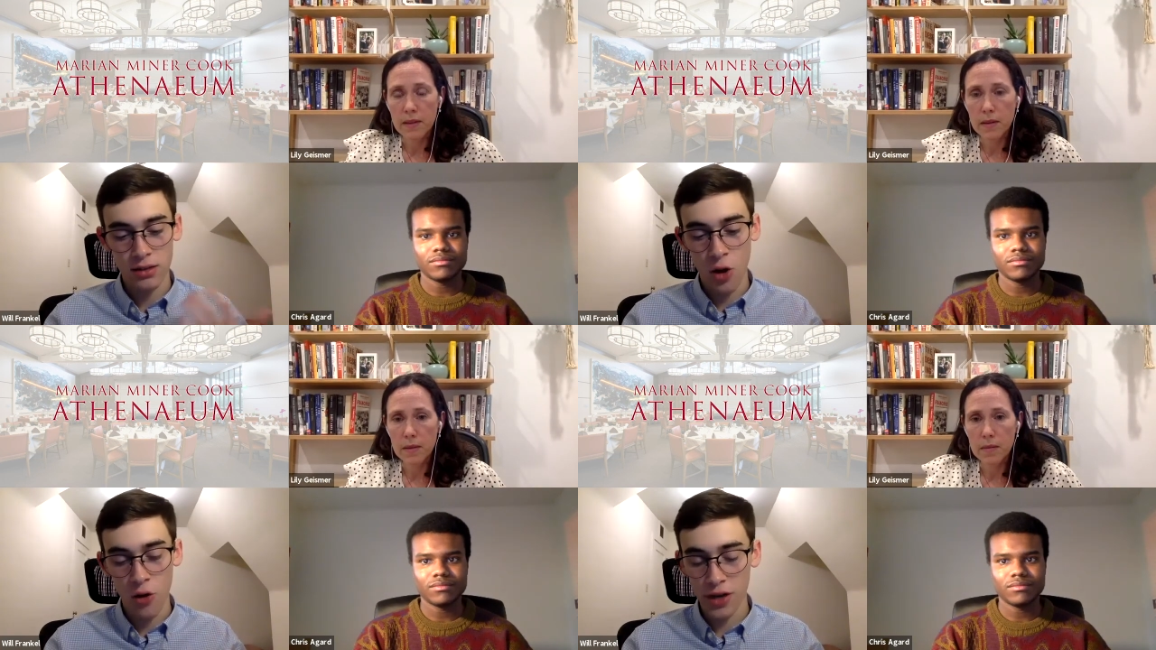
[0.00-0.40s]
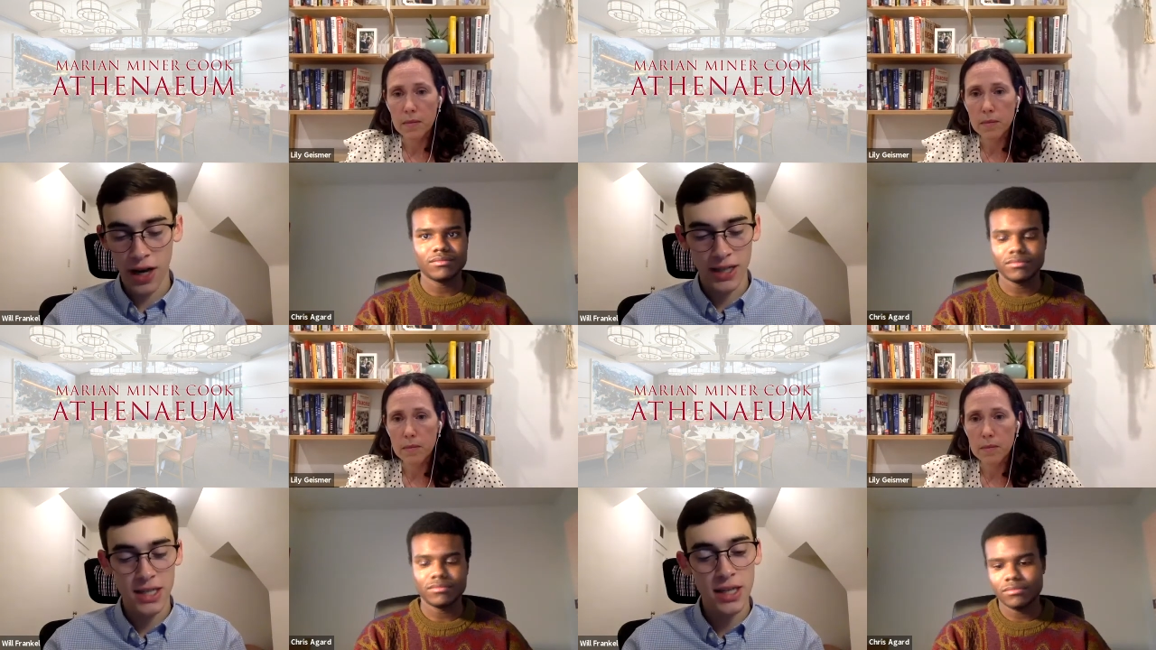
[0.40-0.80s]
Speaker 1: COVID
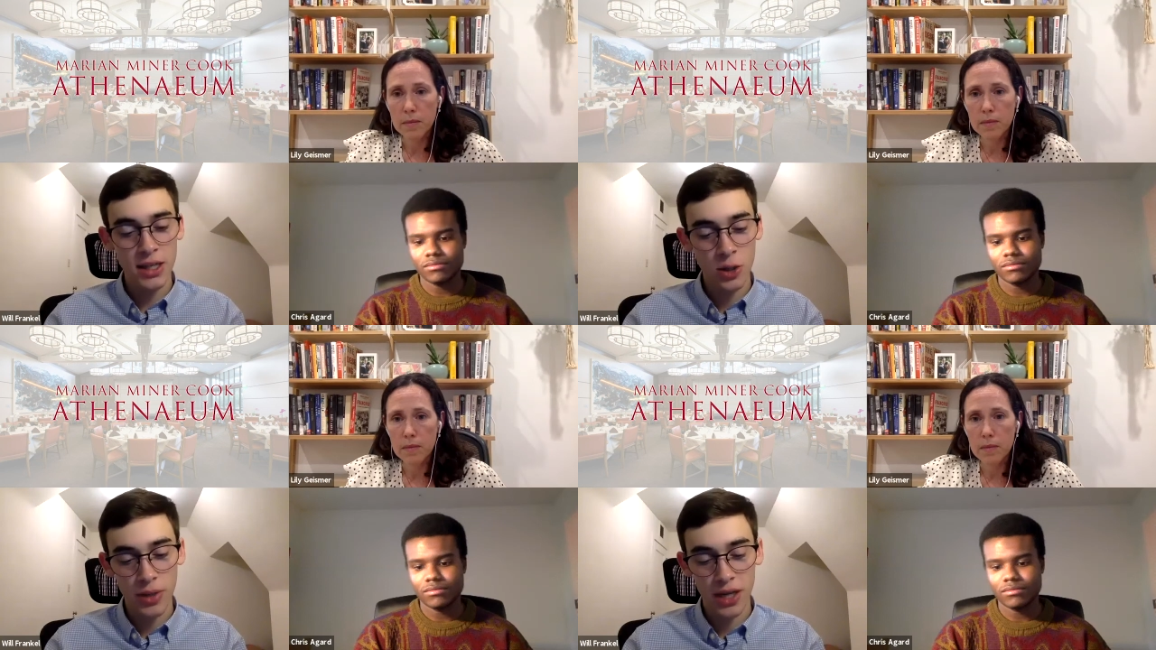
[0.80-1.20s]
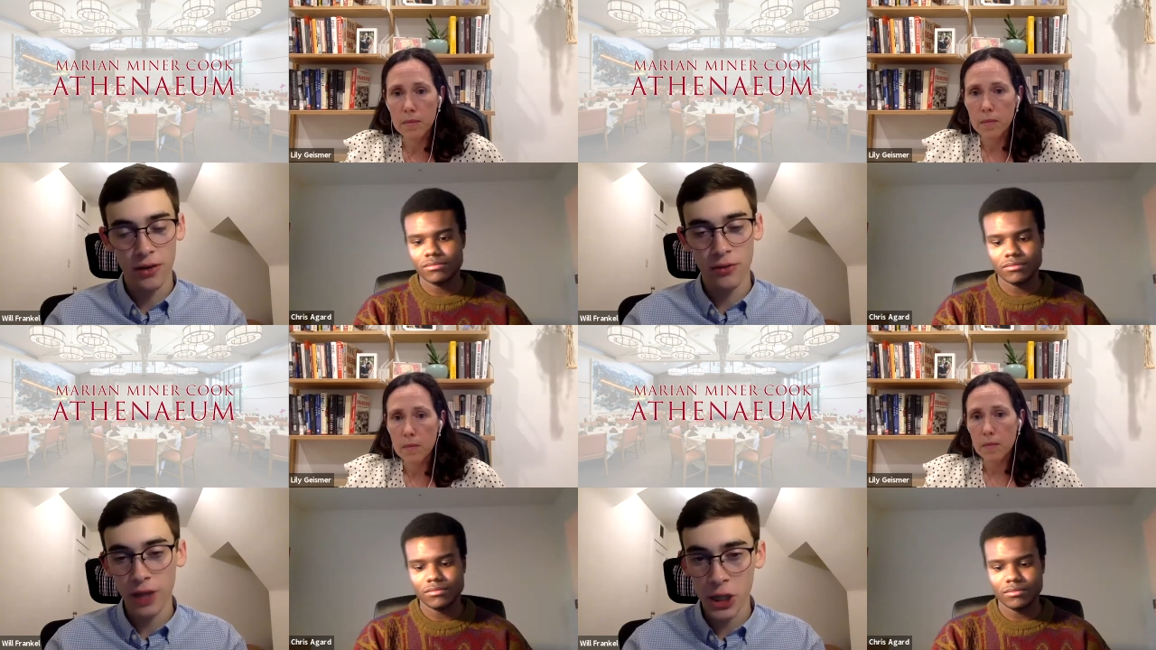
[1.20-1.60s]
nineteen could be an
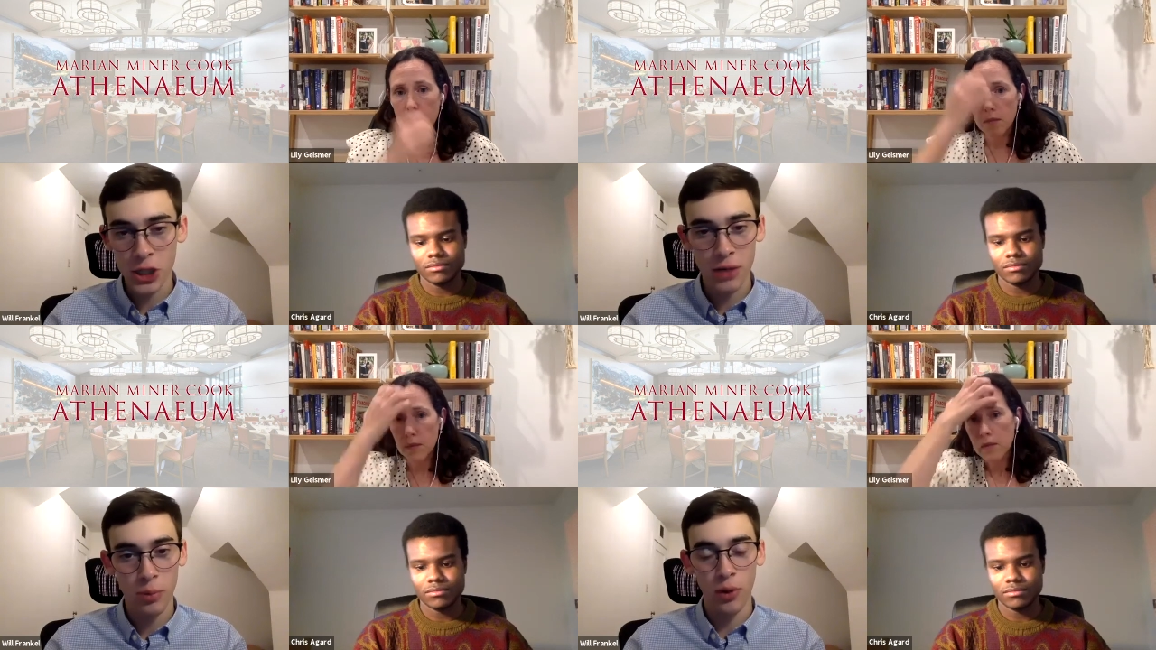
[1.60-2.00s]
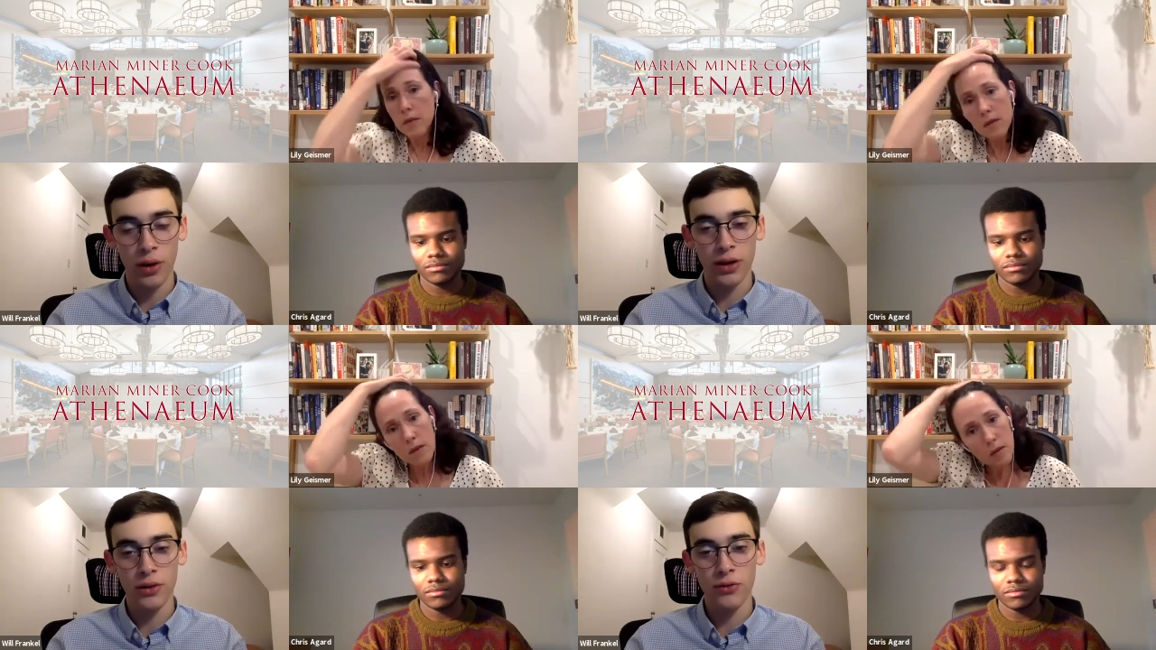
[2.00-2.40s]
inflection
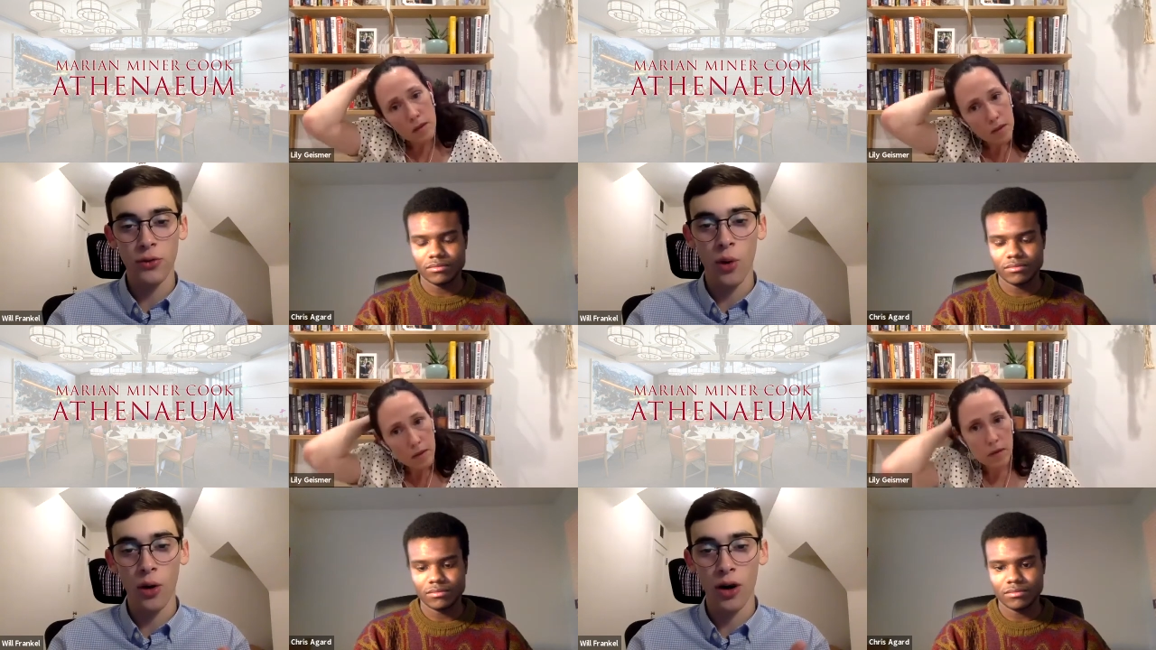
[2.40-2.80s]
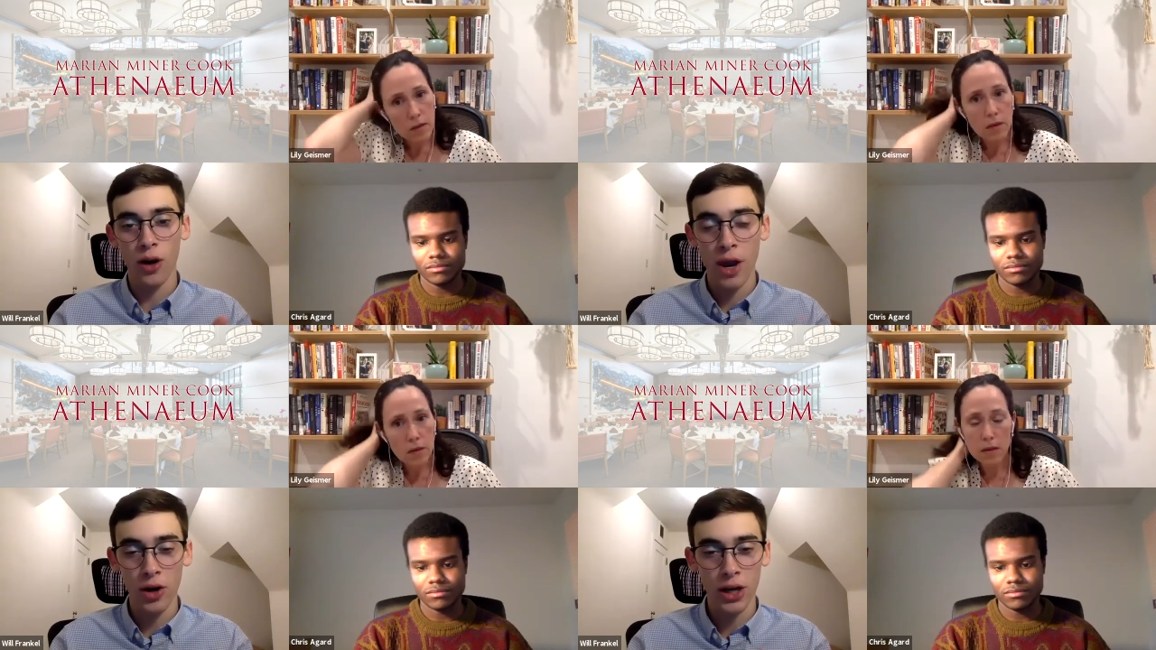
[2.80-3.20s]
point for
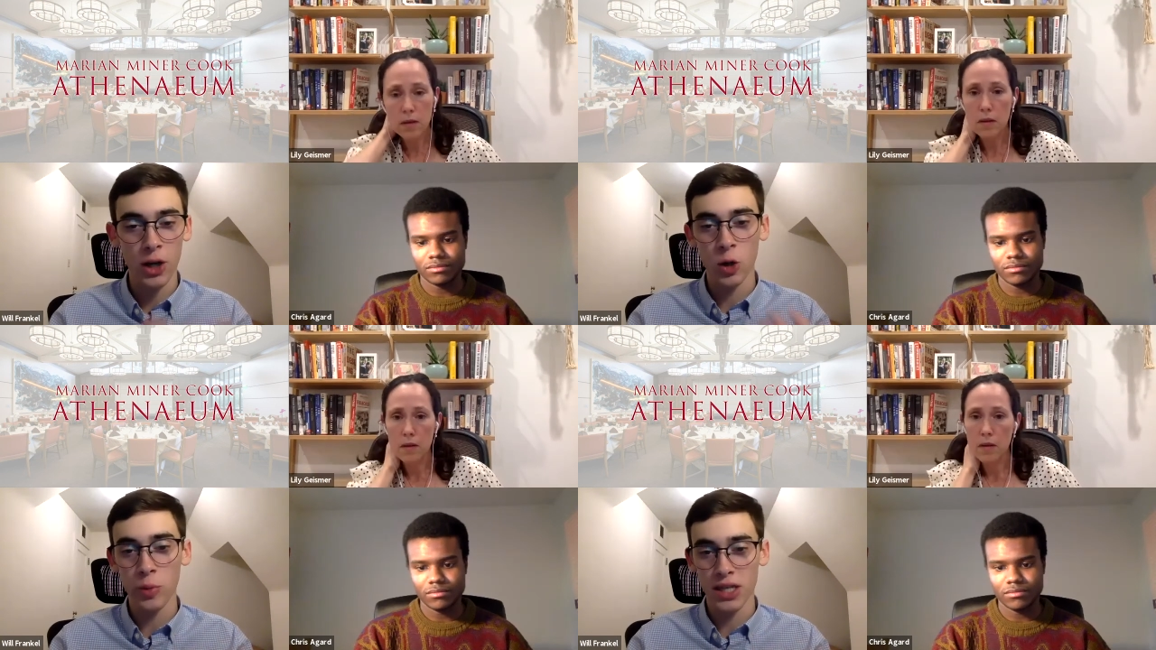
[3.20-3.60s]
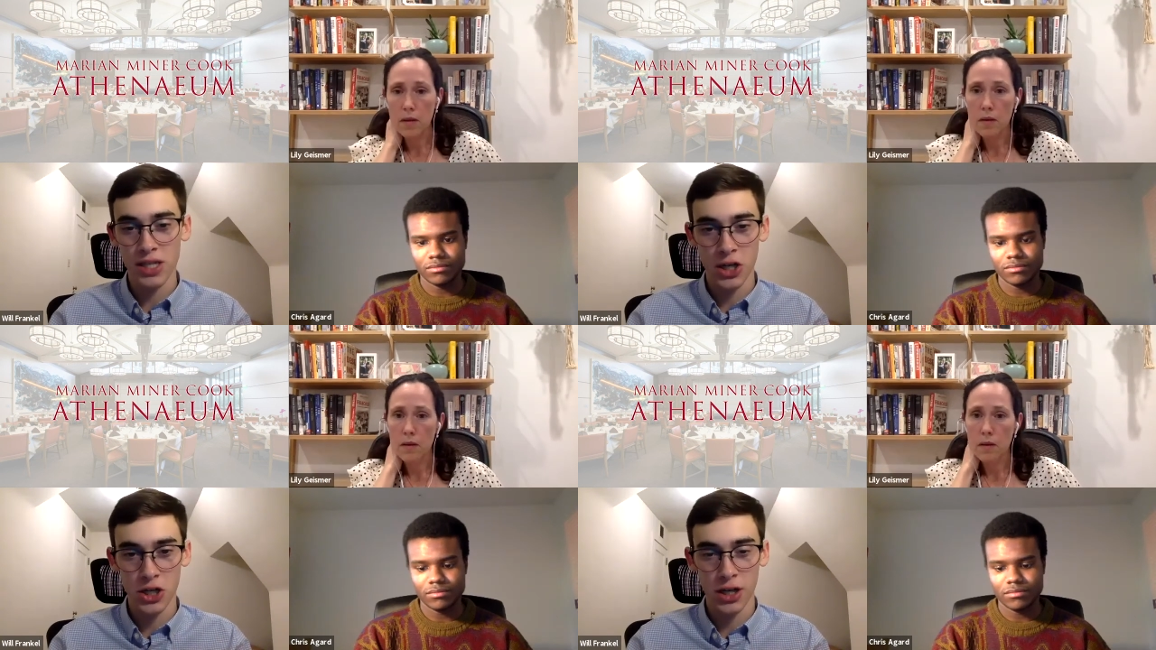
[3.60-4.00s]
American
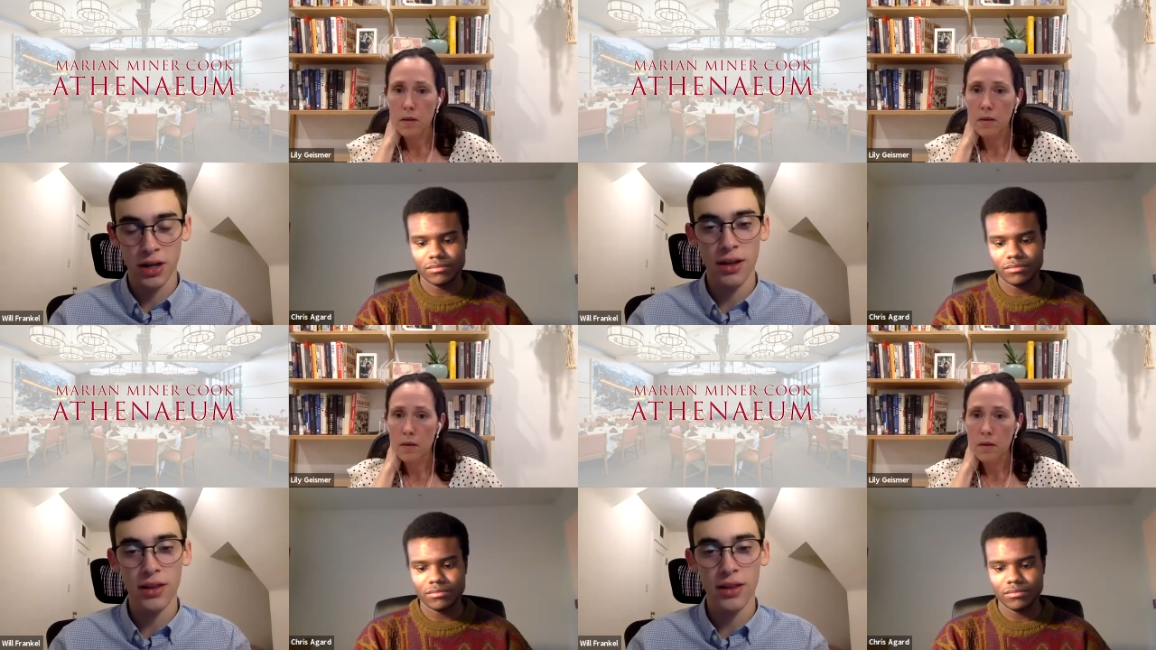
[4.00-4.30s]
urbanization,